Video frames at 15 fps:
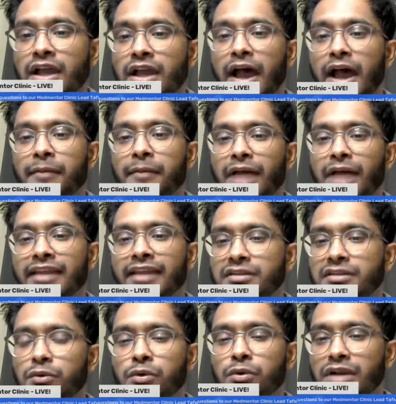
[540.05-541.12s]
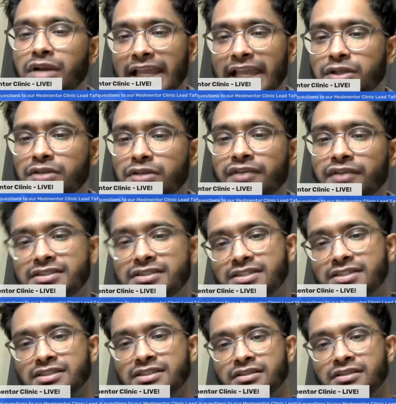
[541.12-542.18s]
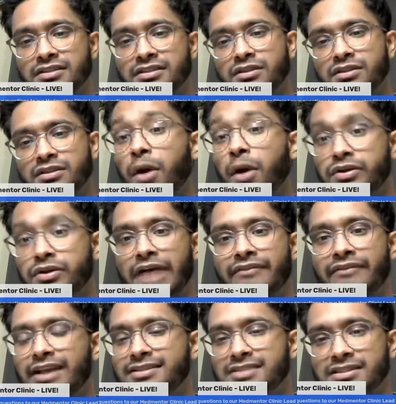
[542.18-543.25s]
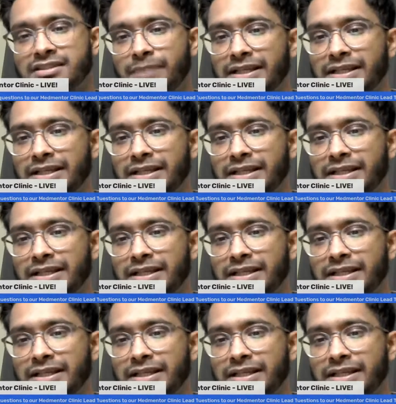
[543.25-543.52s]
and all like universities in the world have access